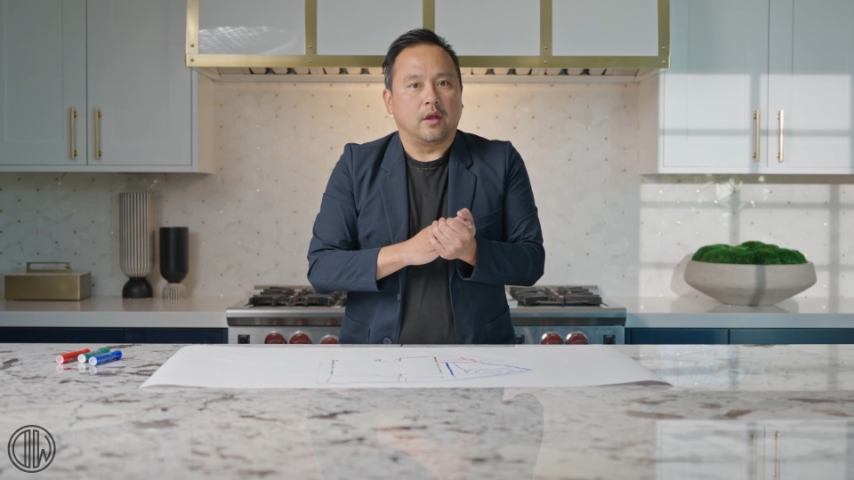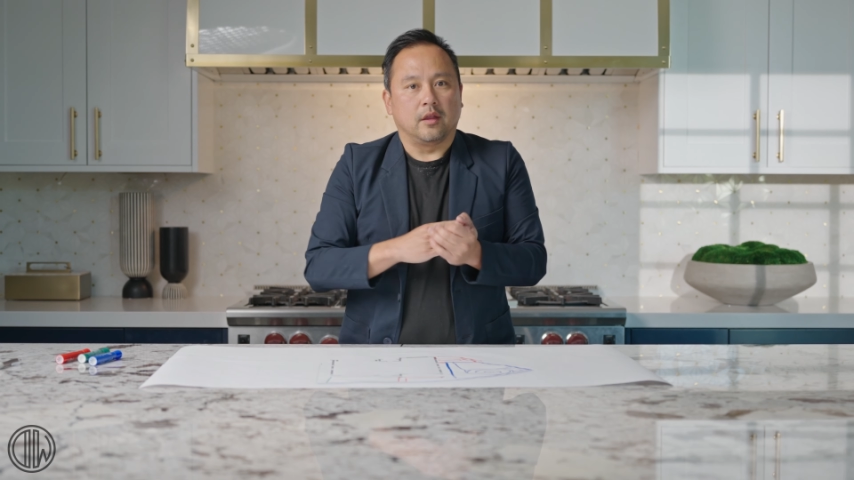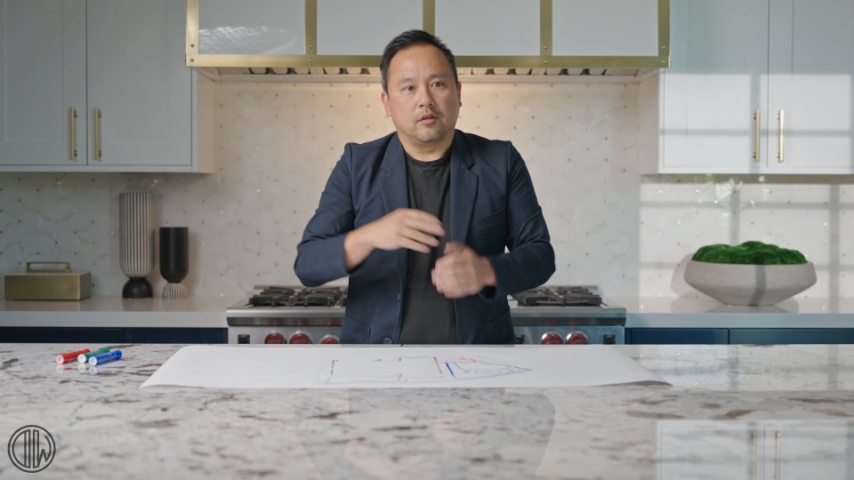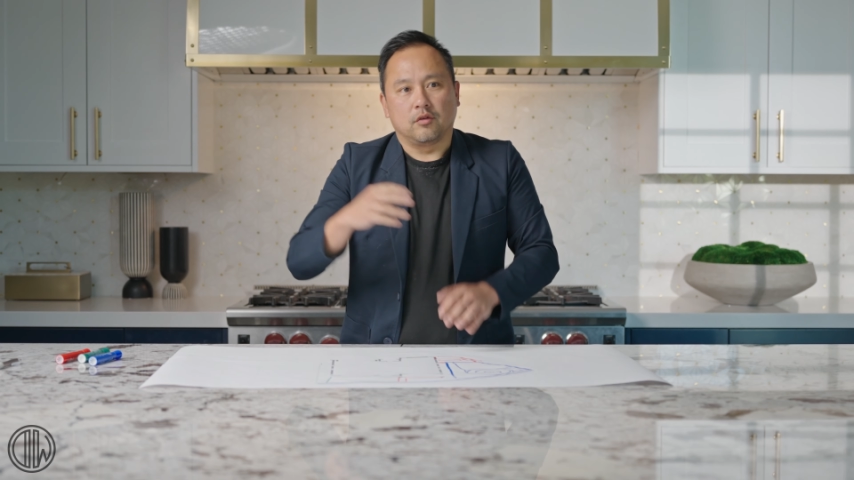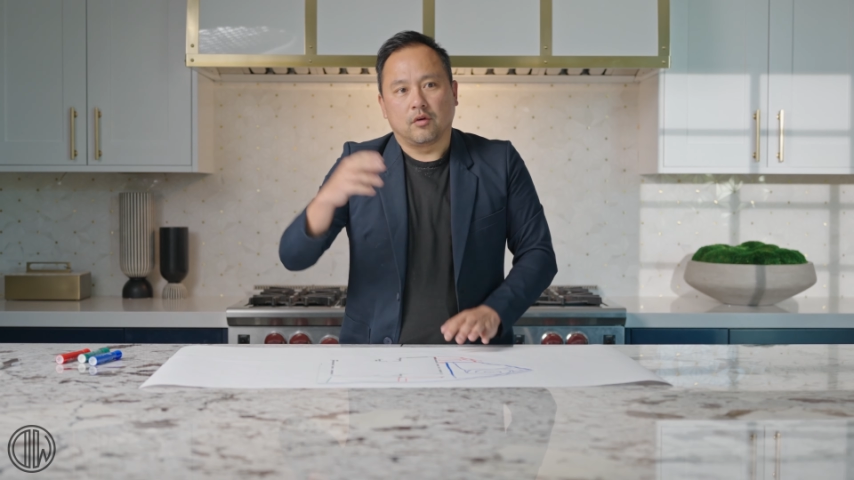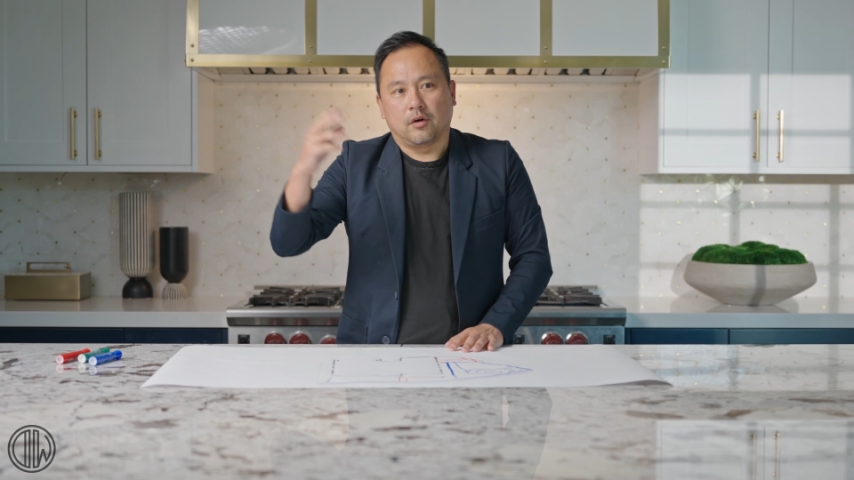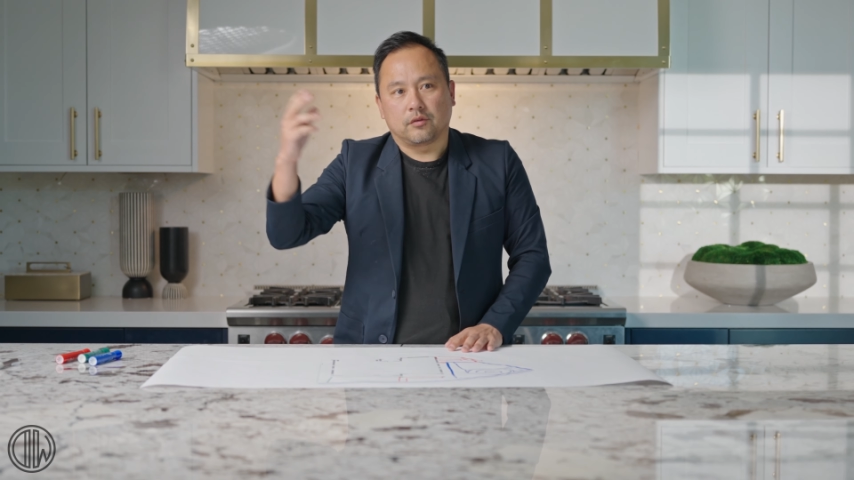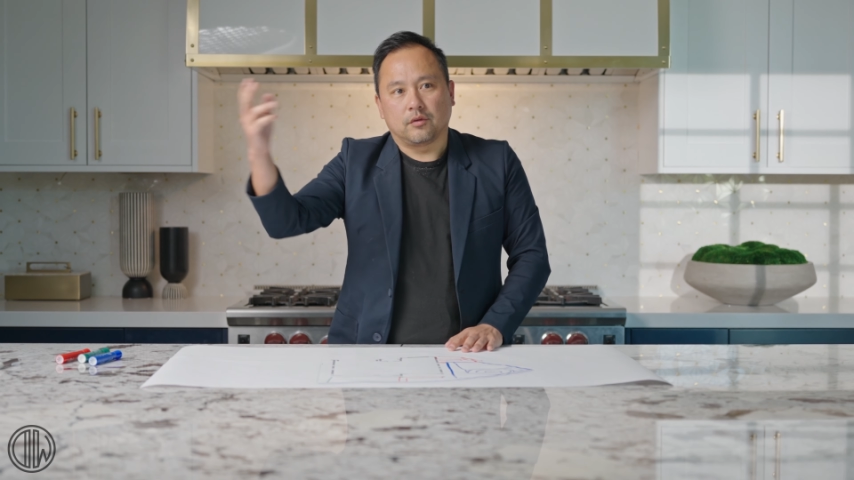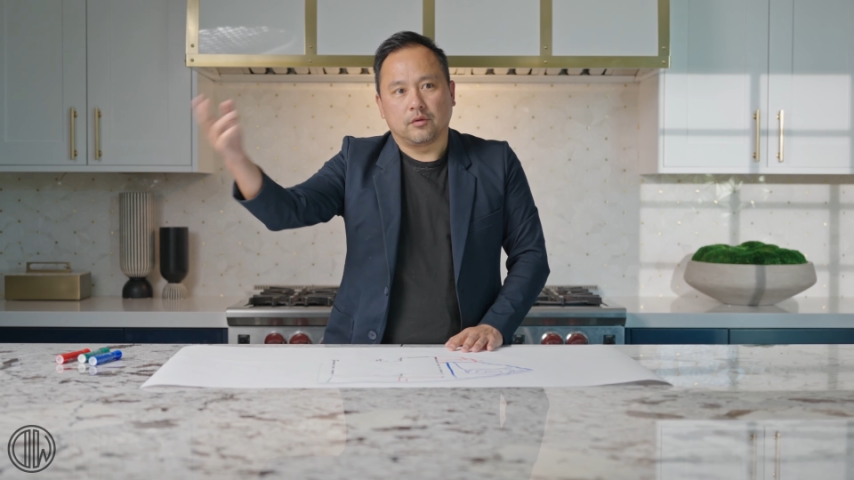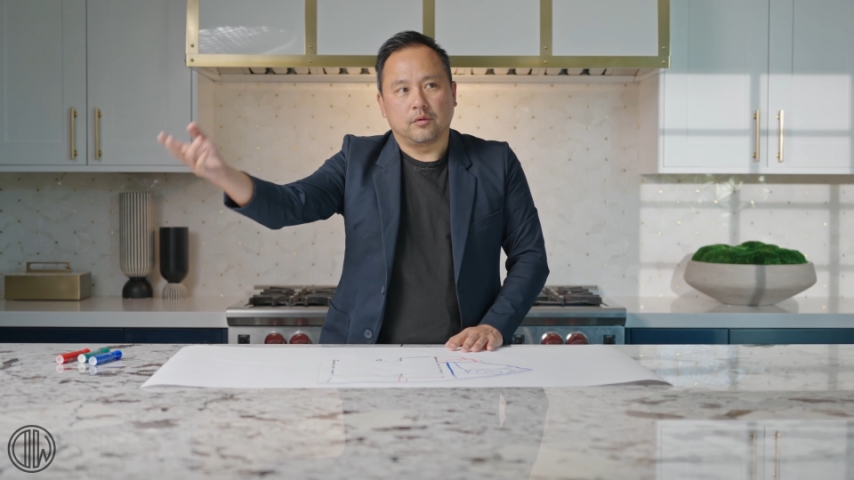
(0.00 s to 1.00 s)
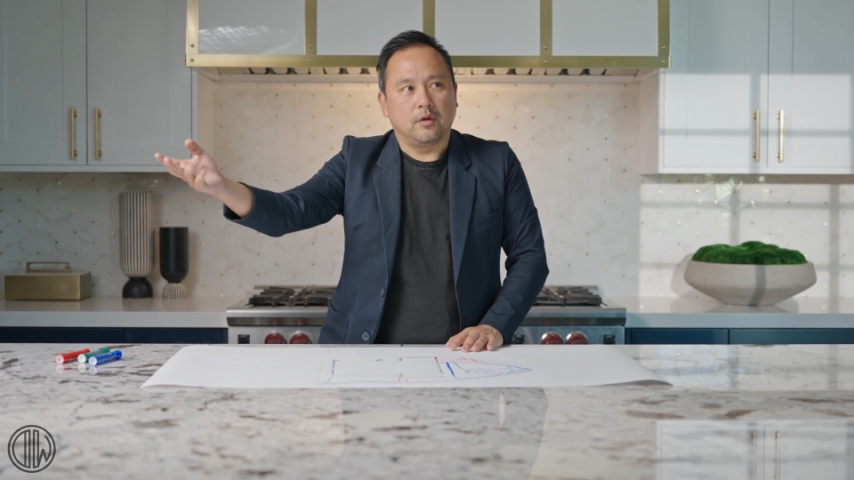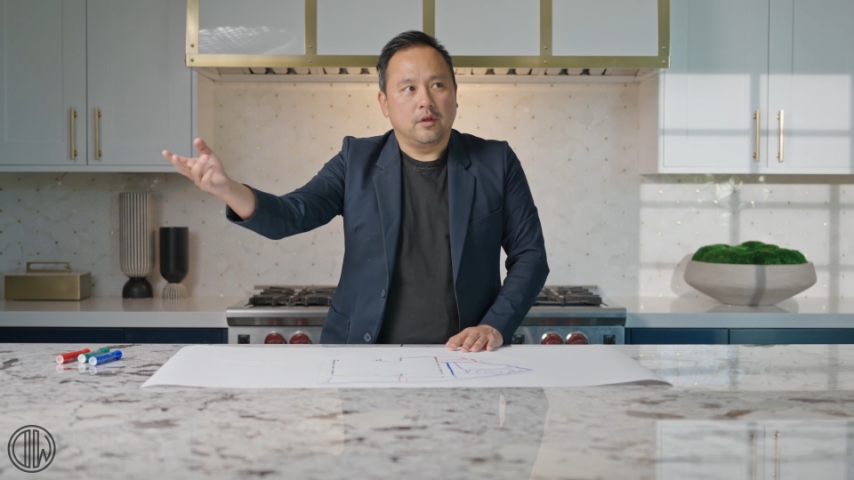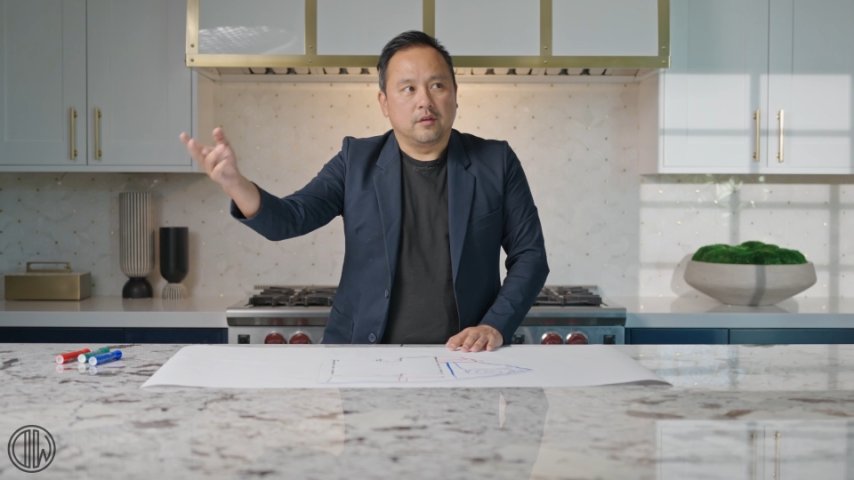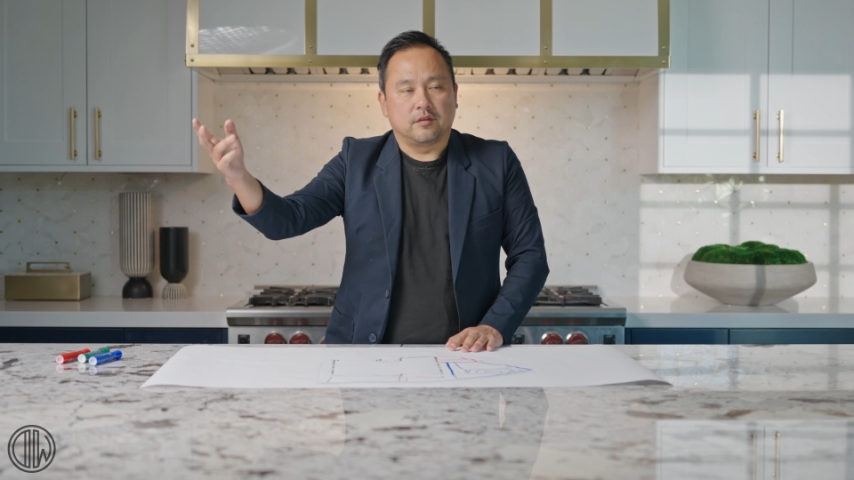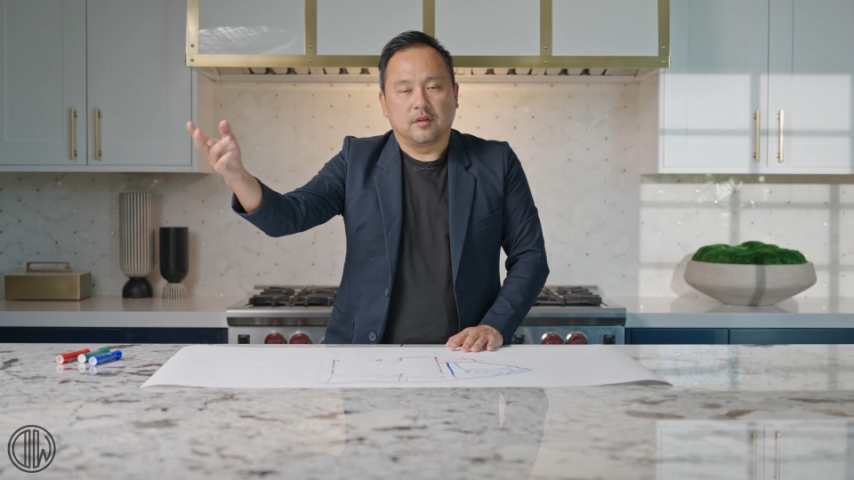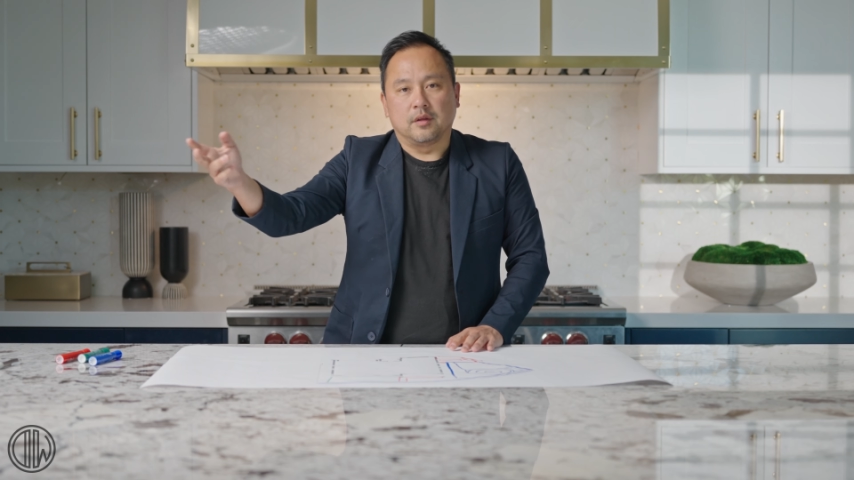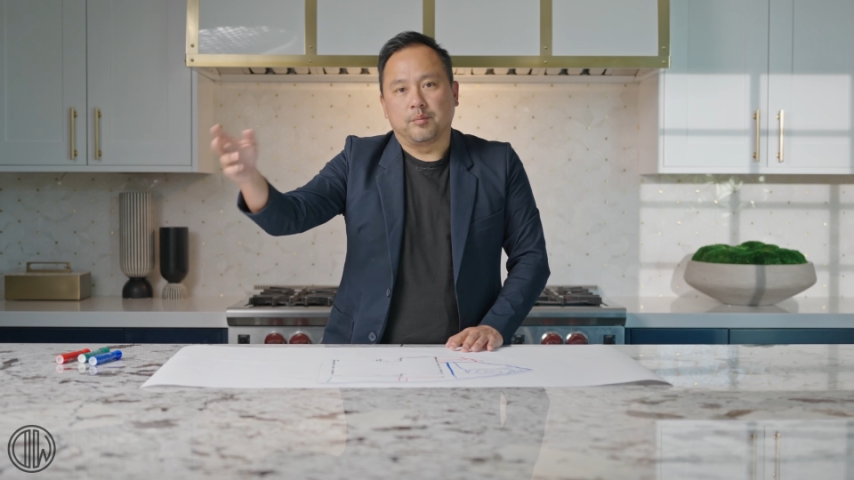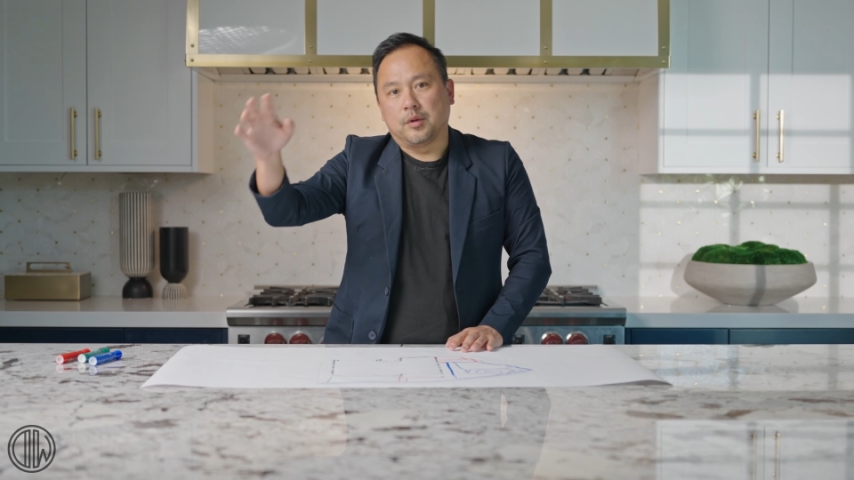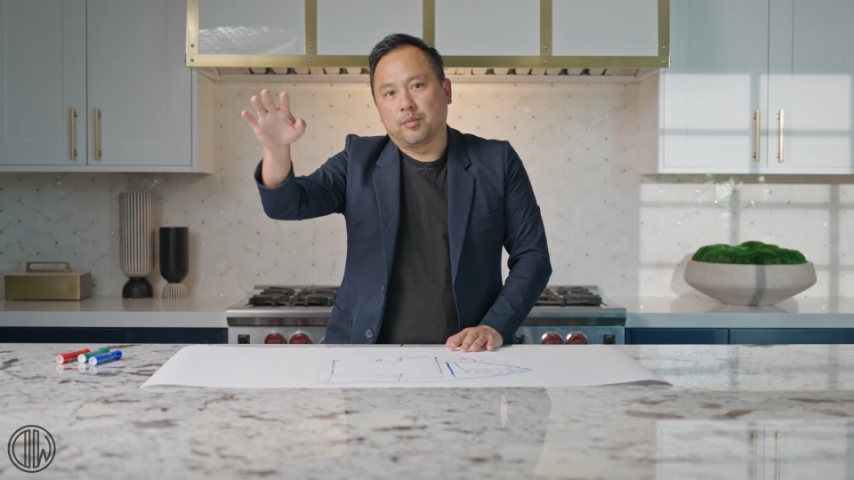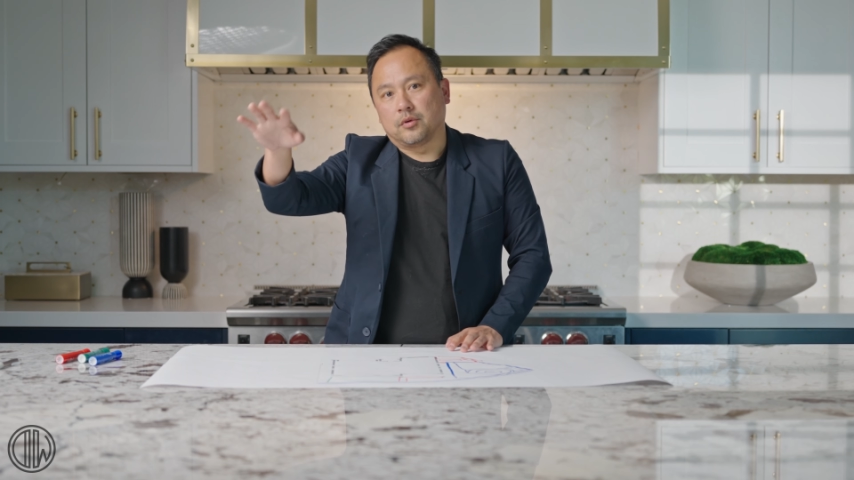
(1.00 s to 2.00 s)
and then you can also see
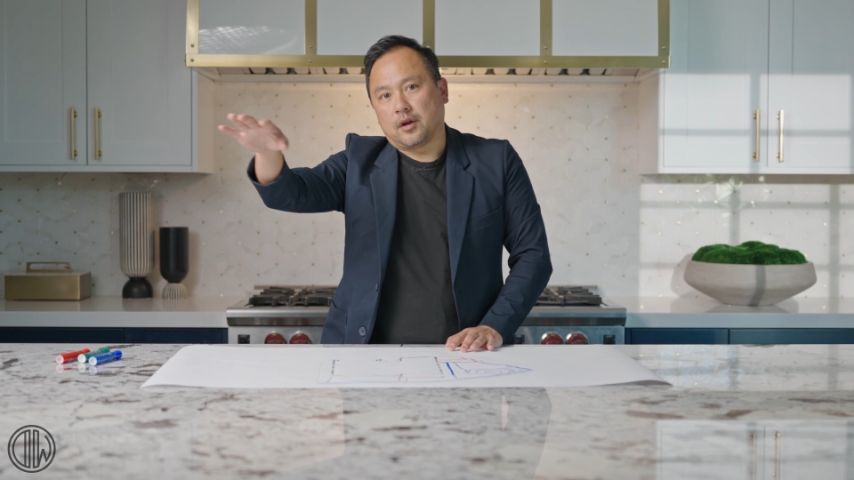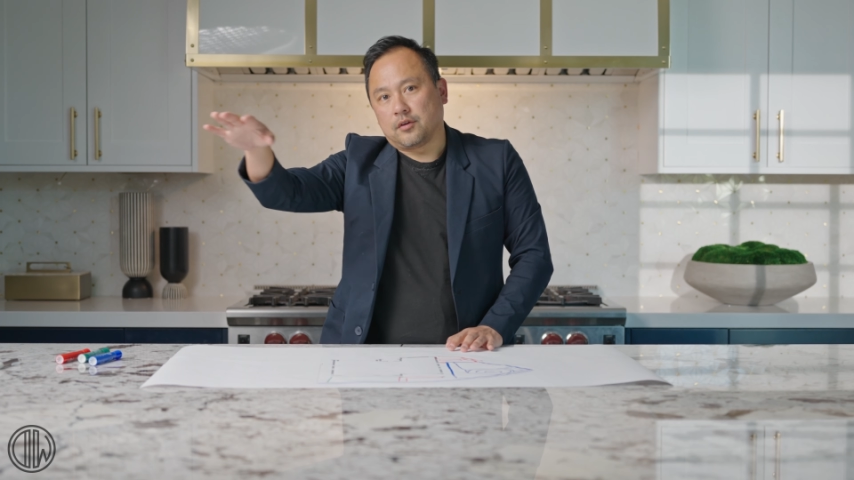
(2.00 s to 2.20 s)
people that